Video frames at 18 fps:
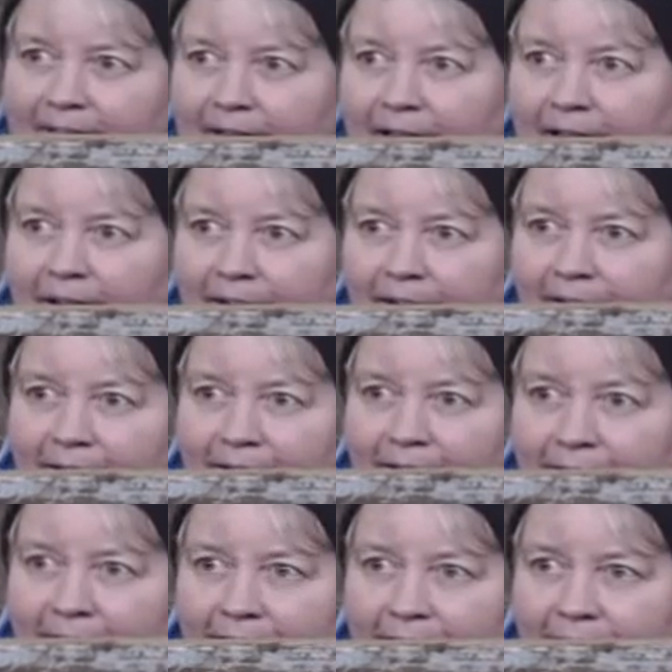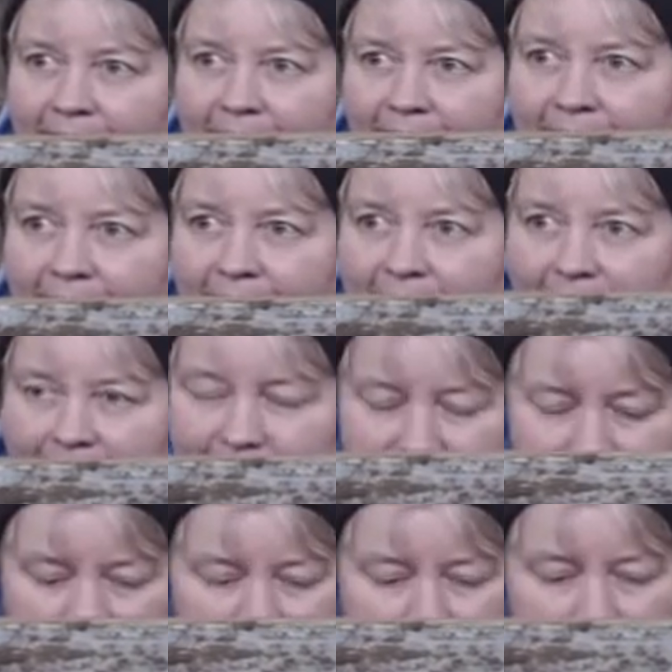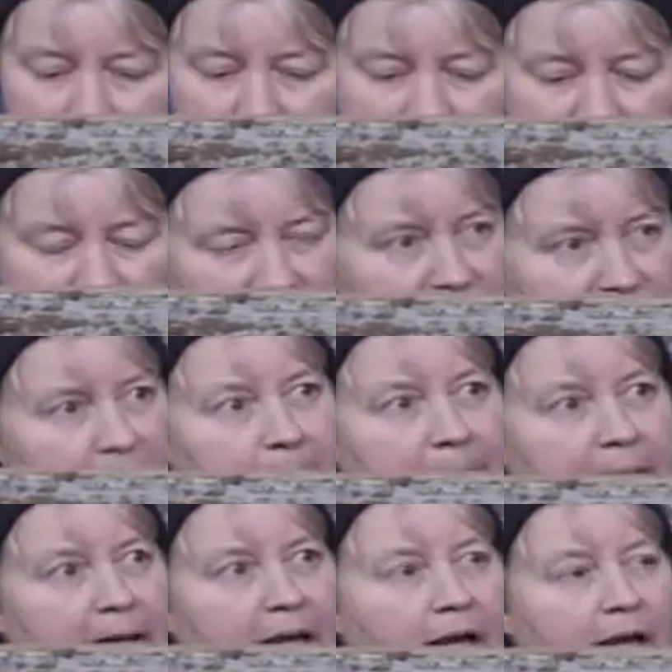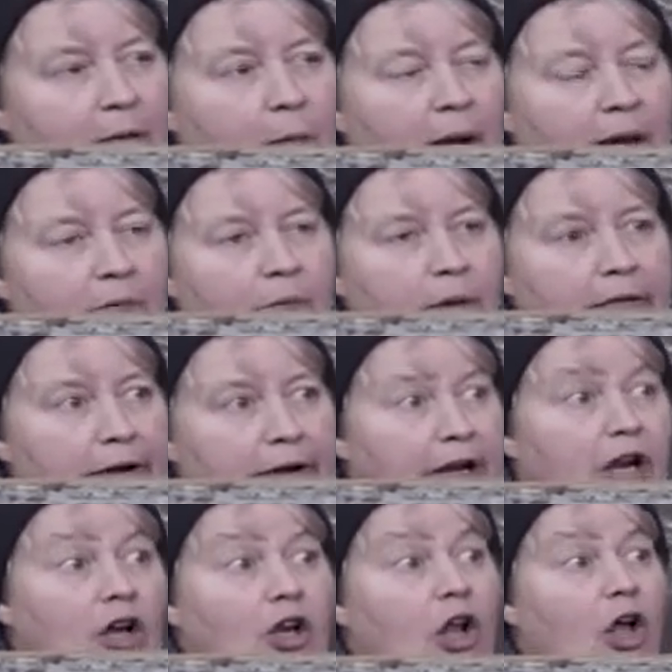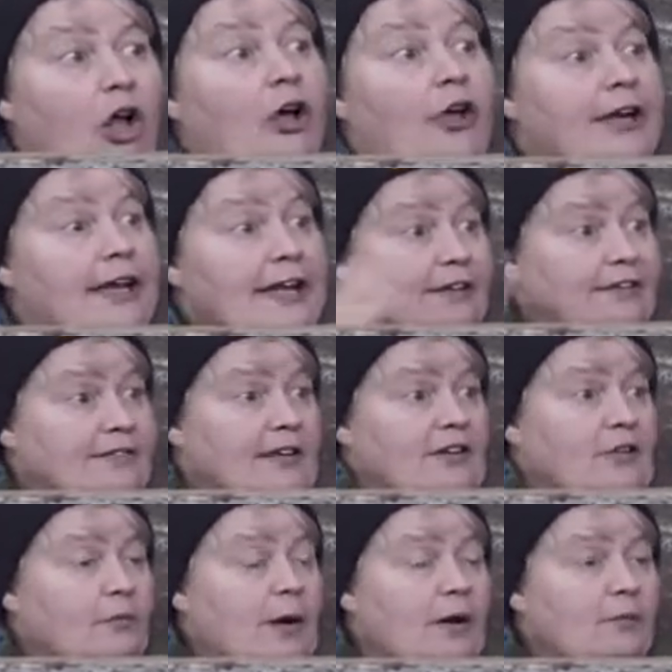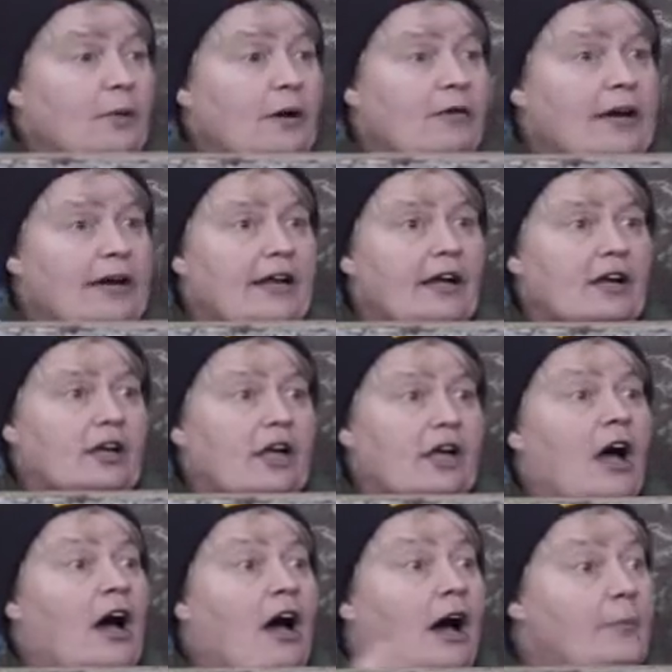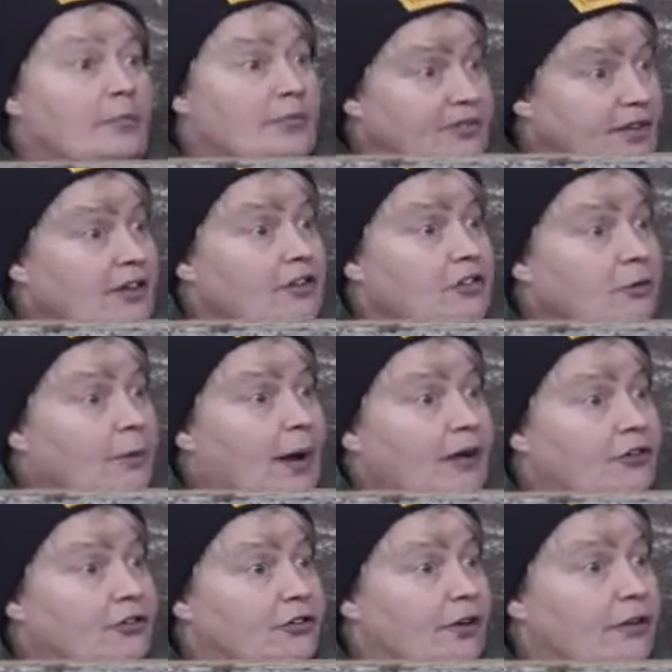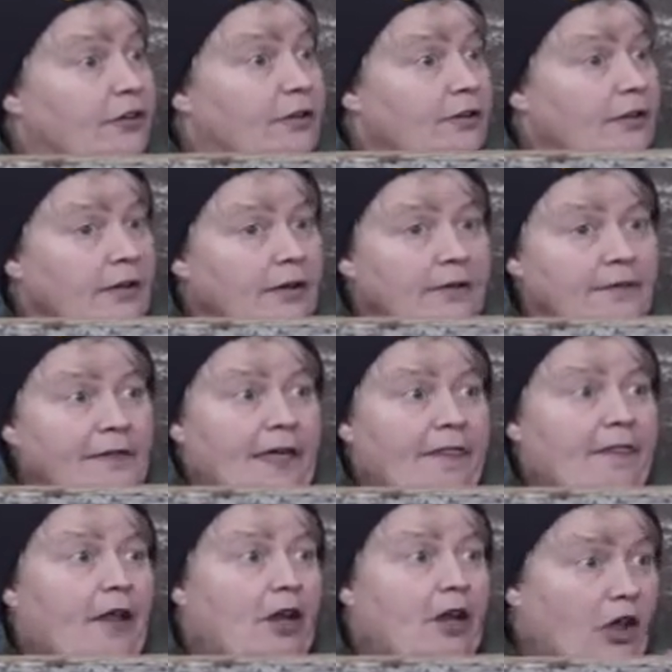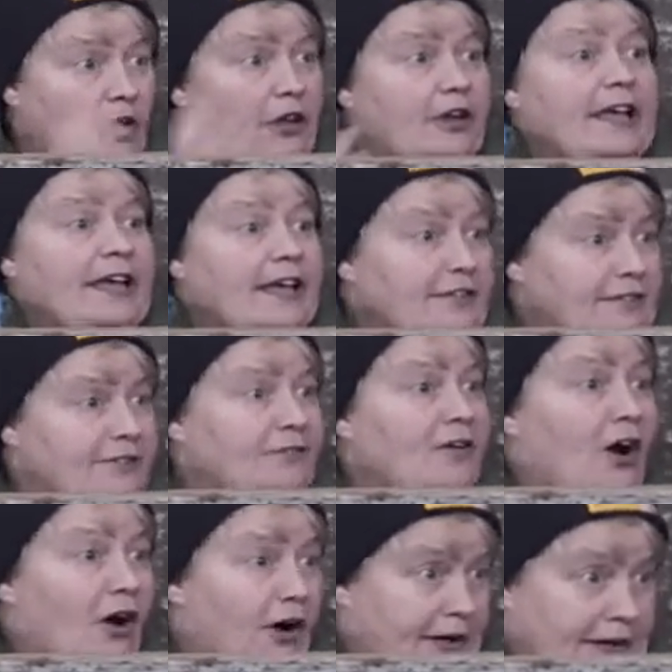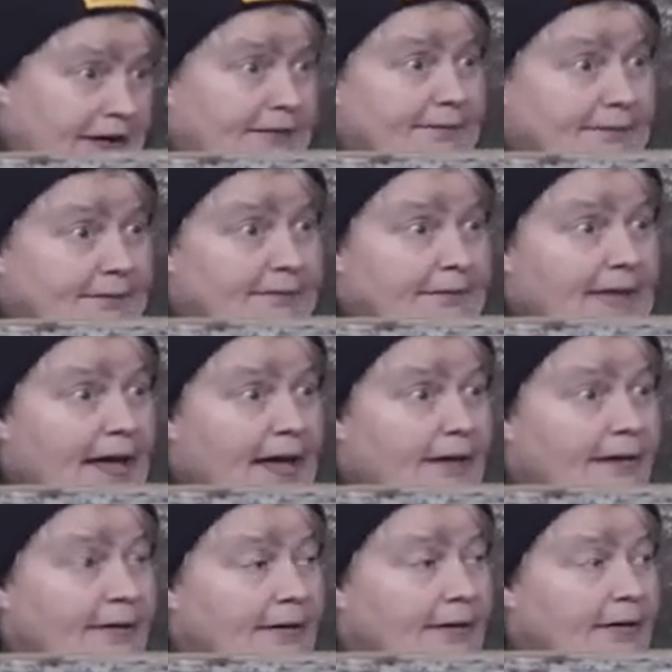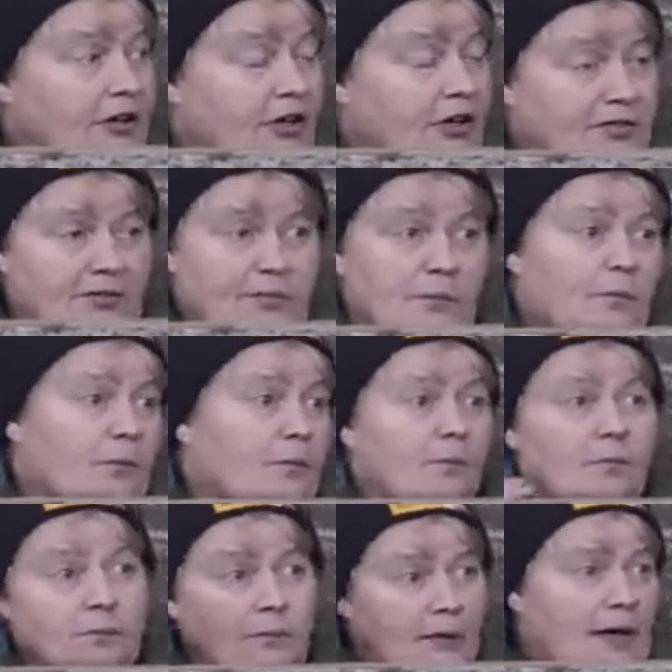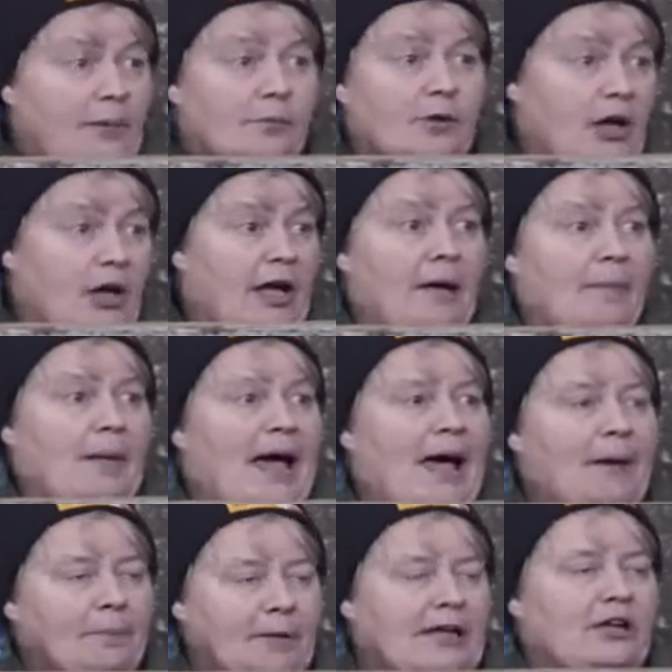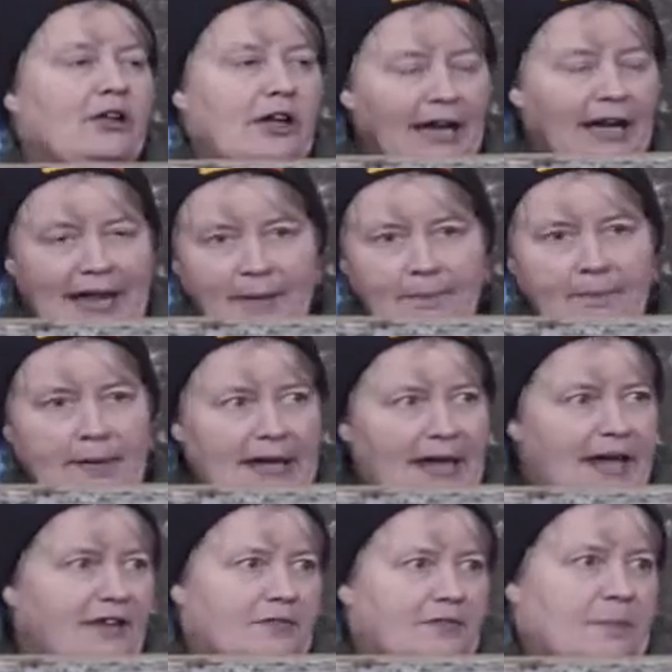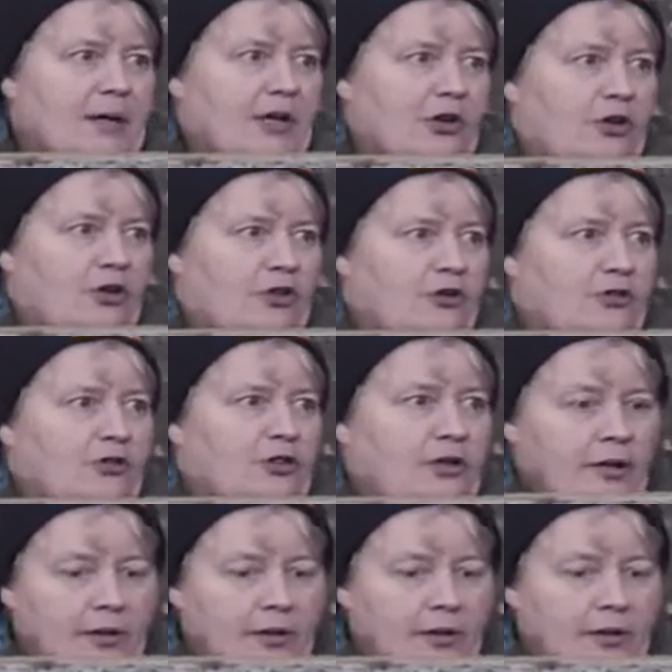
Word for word: Huh? You get flattened eventually. Because to be, when we're in a learning, when we're in a calm situation, then the learning is fine, yeah? Because I'm, I'm happily going to let my ears be cutched.